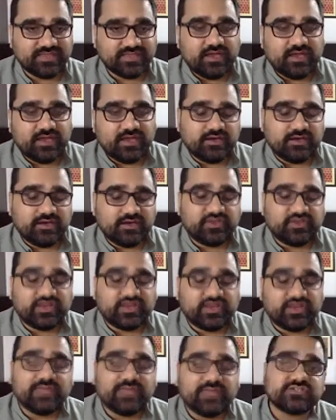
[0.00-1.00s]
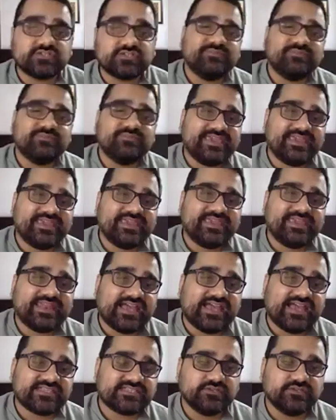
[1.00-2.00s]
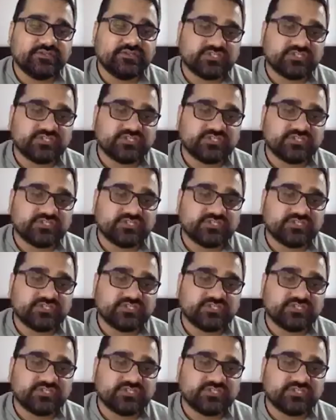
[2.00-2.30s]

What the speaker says: They're able to still make an ask for users